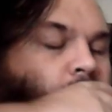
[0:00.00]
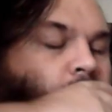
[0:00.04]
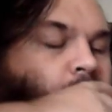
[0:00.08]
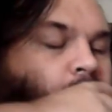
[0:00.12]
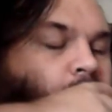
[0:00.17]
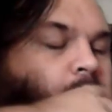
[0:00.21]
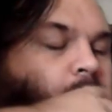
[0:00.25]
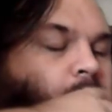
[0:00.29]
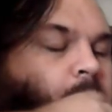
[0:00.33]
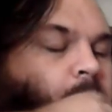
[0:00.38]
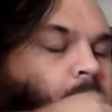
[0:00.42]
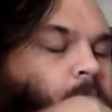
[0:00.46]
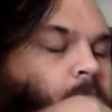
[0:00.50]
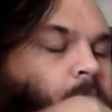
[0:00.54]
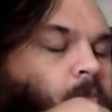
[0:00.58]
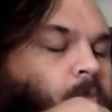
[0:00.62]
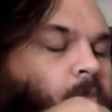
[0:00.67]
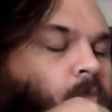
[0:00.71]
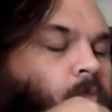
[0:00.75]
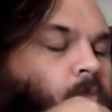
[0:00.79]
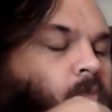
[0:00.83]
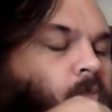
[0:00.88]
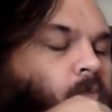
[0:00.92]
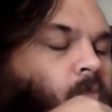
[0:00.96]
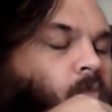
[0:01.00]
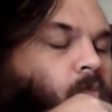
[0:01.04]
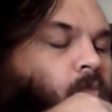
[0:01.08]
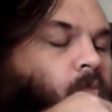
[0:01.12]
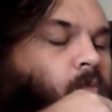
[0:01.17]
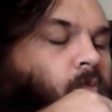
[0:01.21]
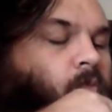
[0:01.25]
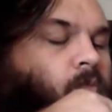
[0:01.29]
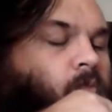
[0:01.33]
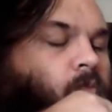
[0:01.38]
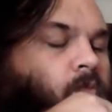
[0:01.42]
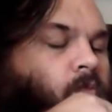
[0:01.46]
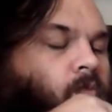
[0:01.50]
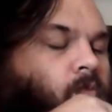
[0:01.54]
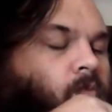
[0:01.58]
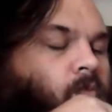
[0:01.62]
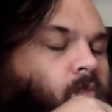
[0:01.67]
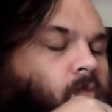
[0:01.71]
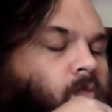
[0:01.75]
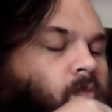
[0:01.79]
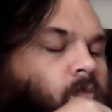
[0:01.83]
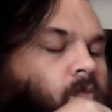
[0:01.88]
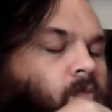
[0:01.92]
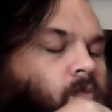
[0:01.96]

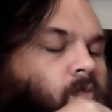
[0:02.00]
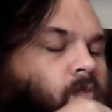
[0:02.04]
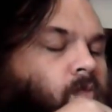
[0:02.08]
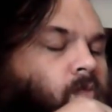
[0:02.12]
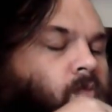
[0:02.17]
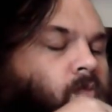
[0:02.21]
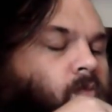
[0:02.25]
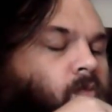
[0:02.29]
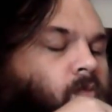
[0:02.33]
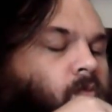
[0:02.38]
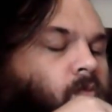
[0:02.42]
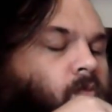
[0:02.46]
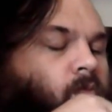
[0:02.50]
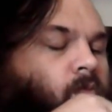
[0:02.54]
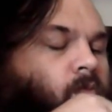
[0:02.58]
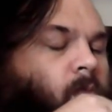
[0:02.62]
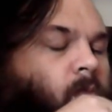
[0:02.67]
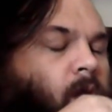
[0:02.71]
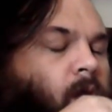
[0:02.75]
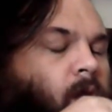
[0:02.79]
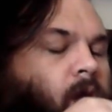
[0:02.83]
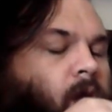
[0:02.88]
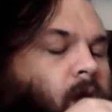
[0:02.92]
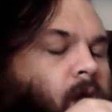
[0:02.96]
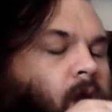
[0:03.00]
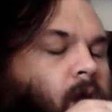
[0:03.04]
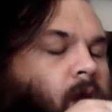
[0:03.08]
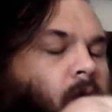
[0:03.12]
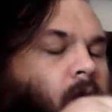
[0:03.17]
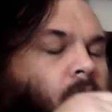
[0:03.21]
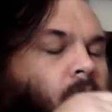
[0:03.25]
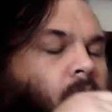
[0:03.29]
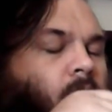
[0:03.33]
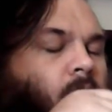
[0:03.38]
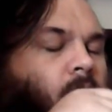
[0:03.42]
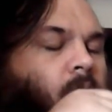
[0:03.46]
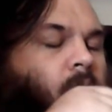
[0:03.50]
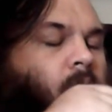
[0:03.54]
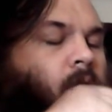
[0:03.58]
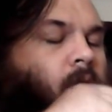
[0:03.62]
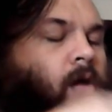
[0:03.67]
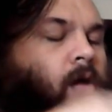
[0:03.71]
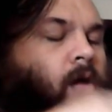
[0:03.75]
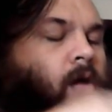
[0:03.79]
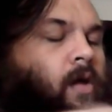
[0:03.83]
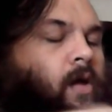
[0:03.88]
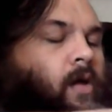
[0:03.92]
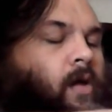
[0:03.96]

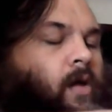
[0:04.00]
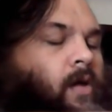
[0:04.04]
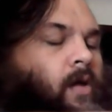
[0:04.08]
No one is speaking in this clip.